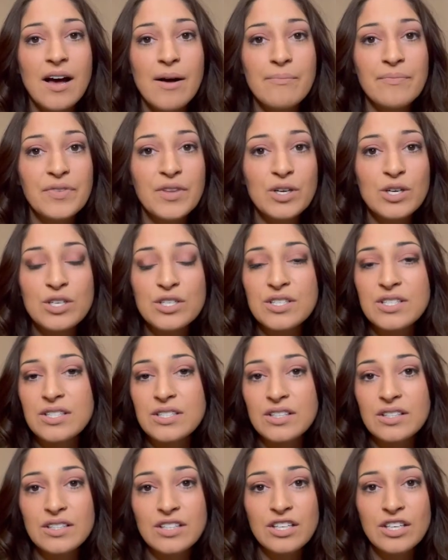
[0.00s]

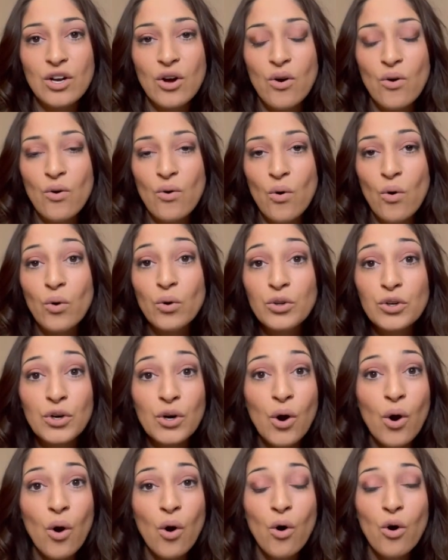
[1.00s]
there's, you know, older
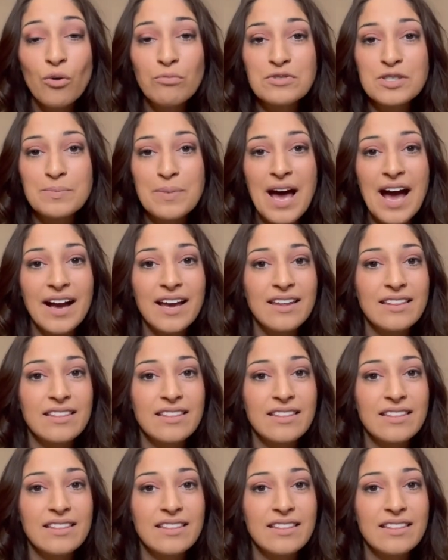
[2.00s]
homes back in